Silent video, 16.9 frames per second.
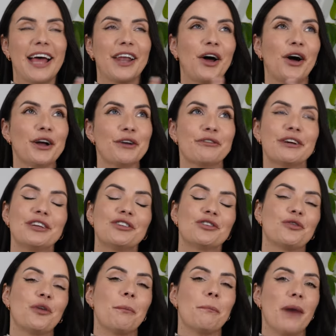and I
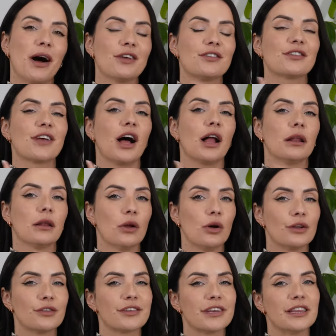reach for musk a
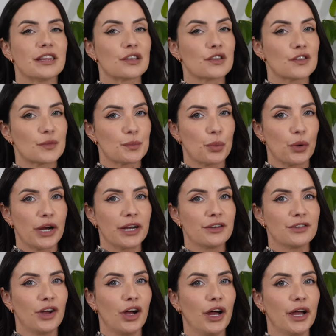lot in the
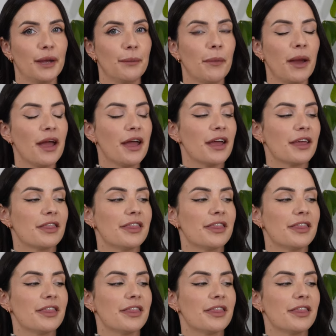springtime.